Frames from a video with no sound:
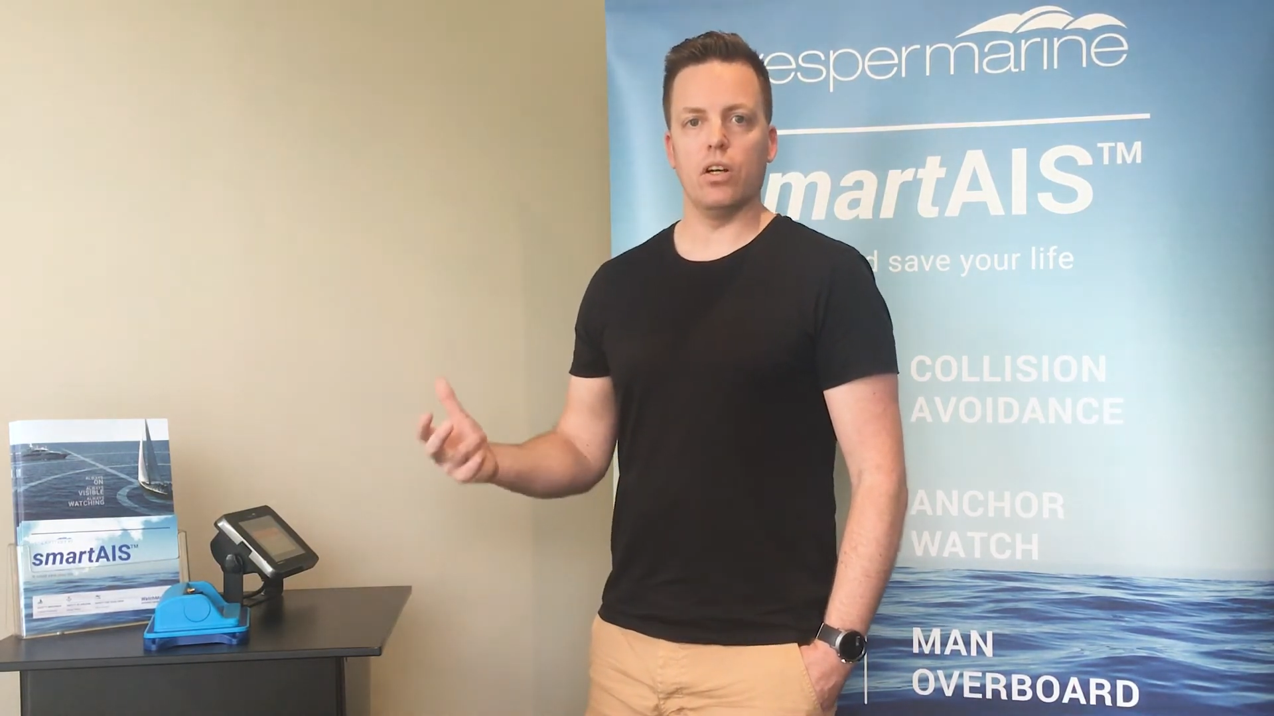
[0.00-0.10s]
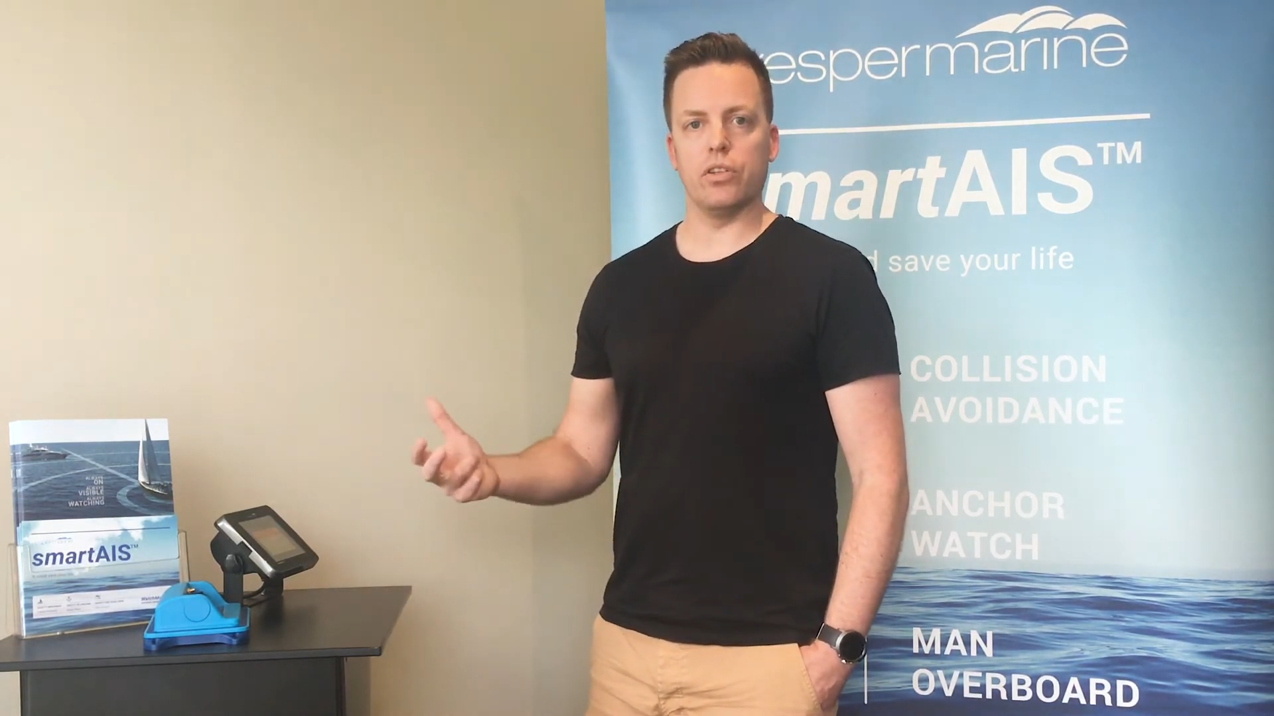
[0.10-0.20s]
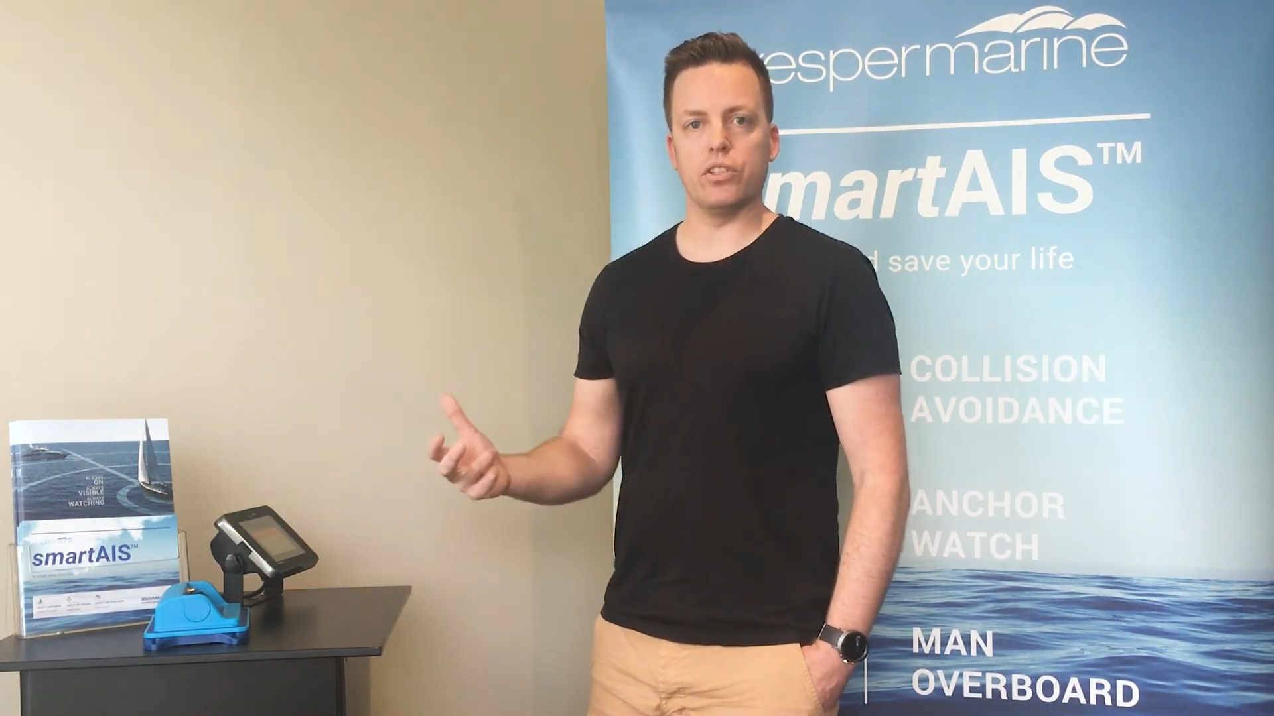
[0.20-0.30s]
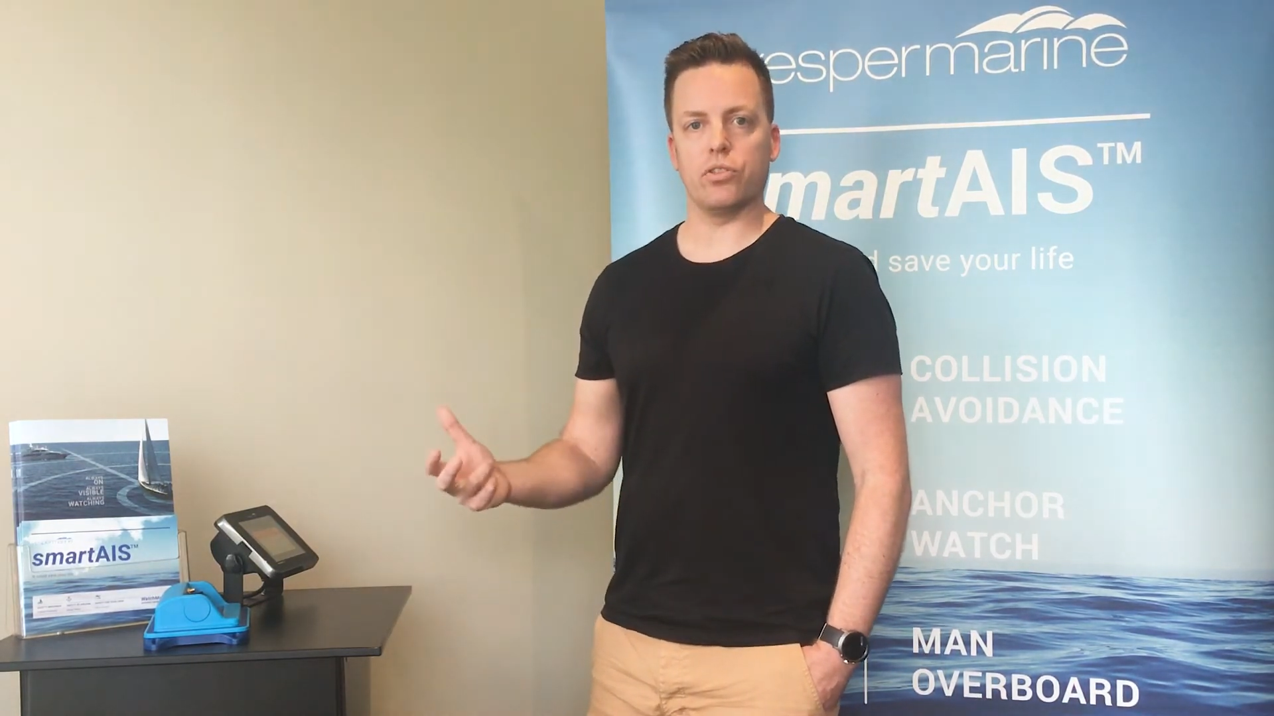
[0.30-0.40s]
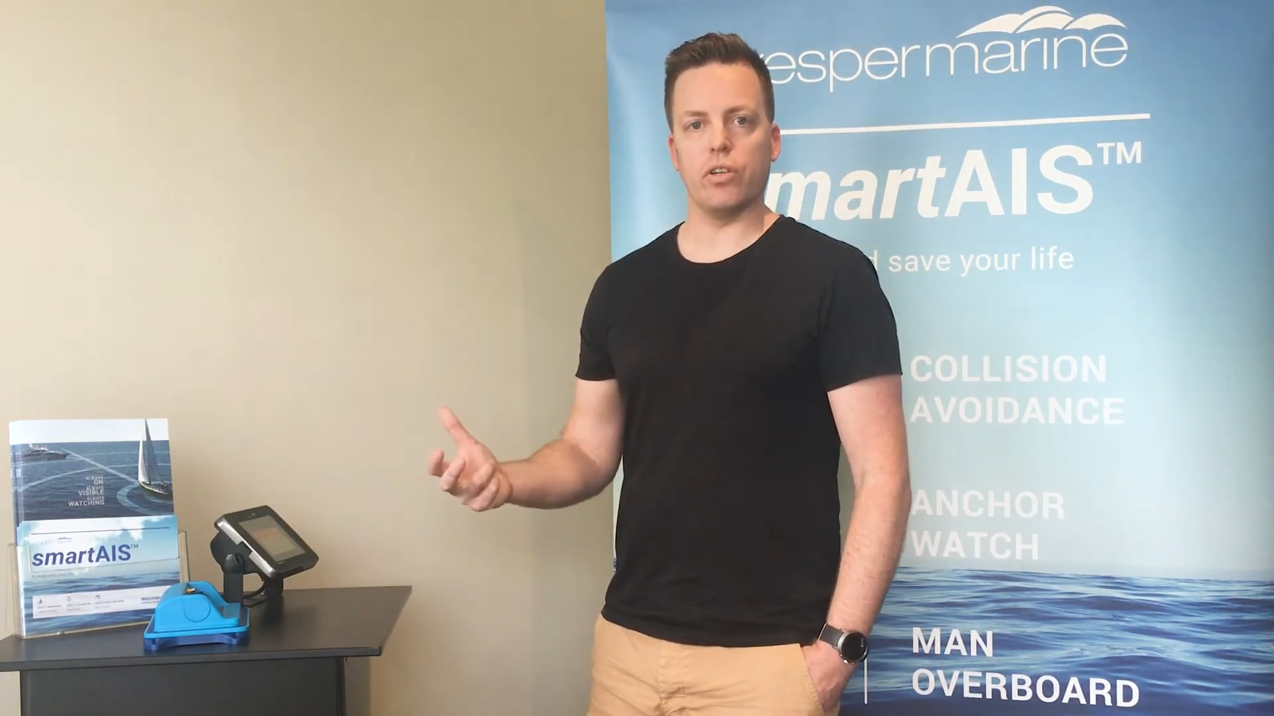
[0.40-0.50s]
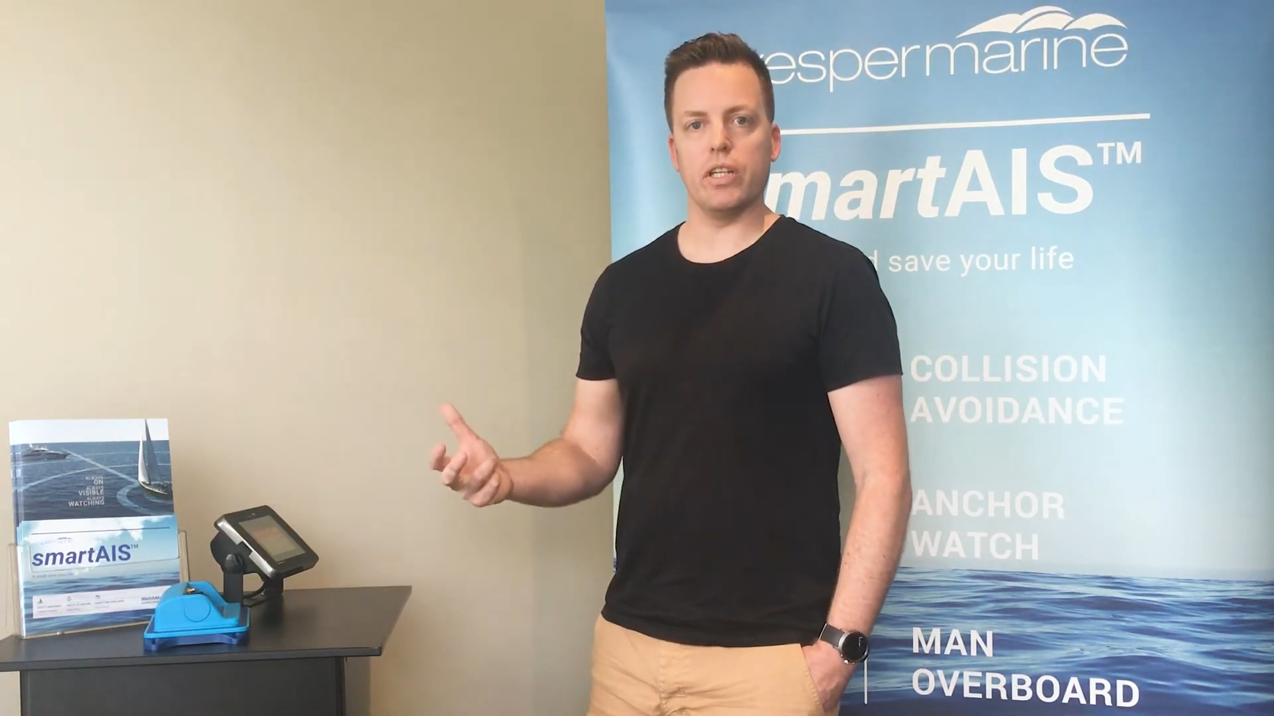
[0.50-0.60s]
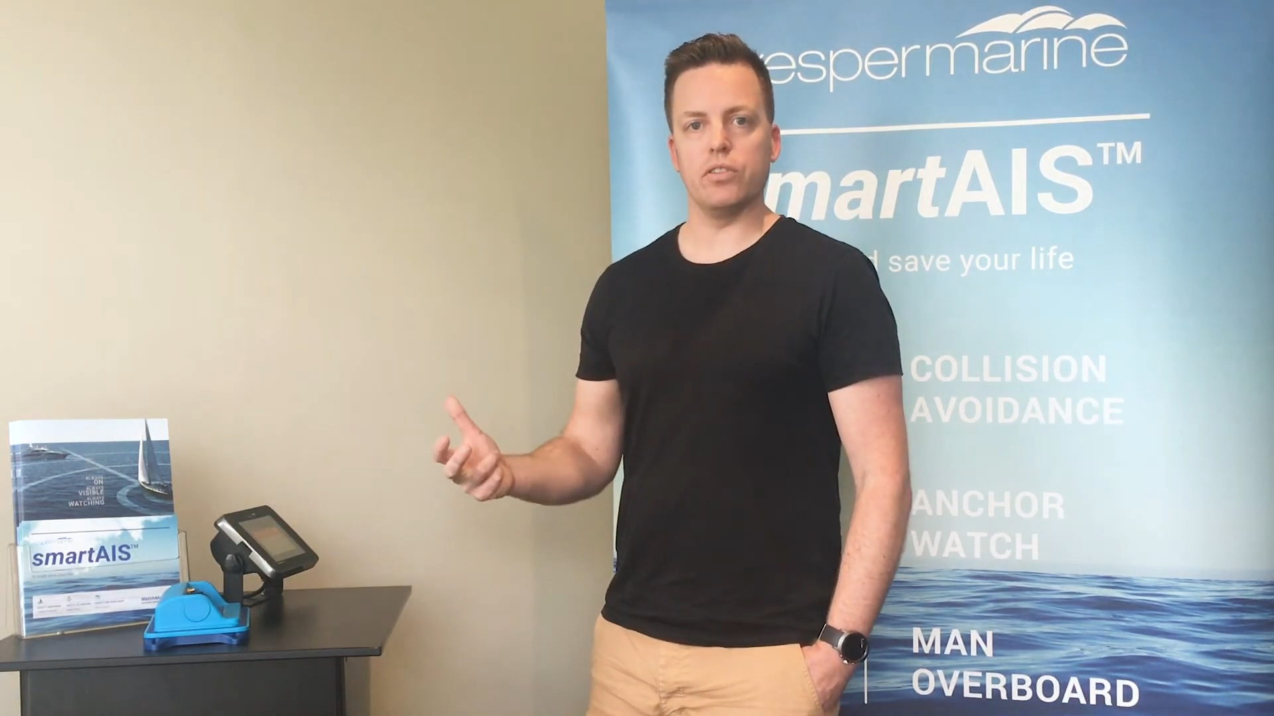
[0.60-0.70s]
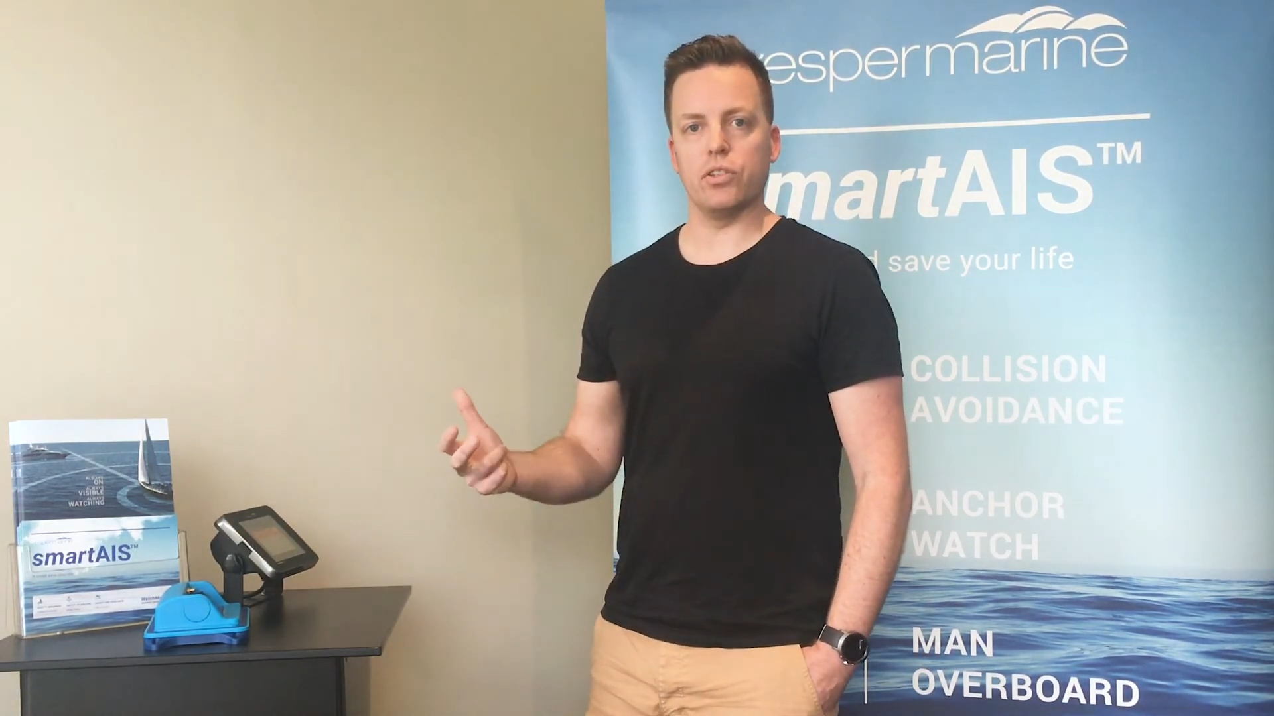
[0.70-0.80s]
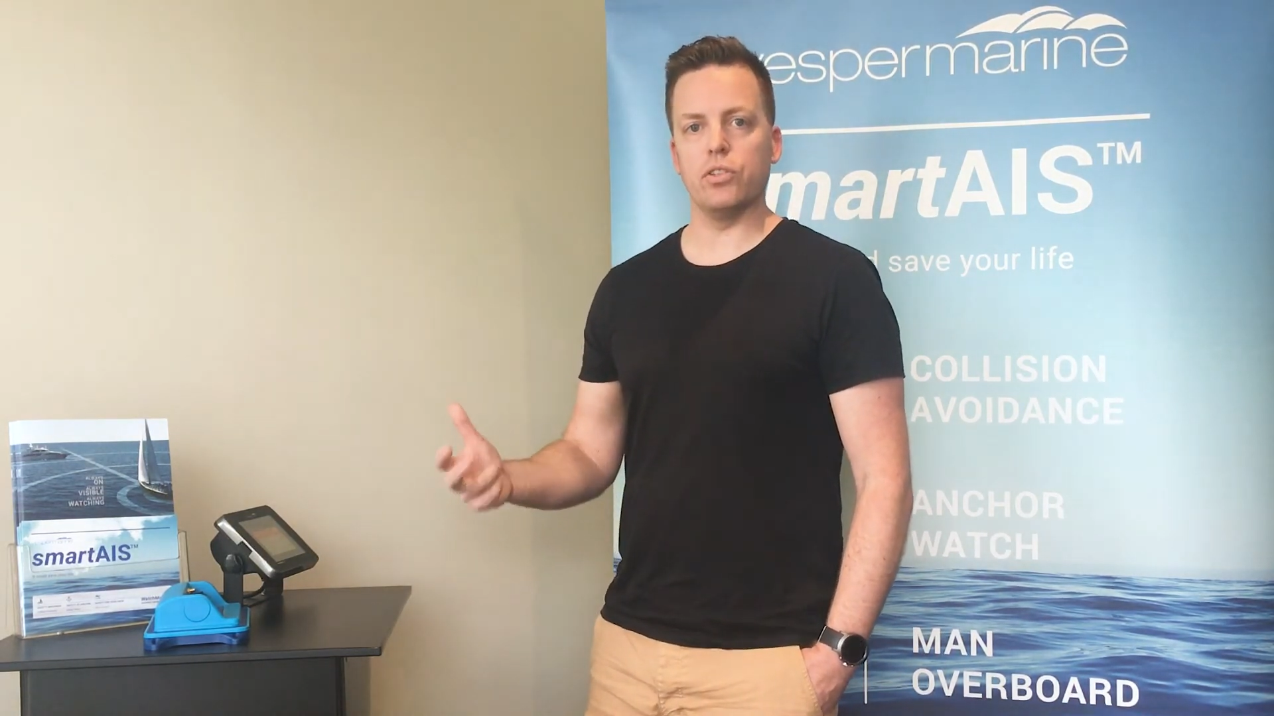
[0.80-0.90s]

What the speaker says: on the screen.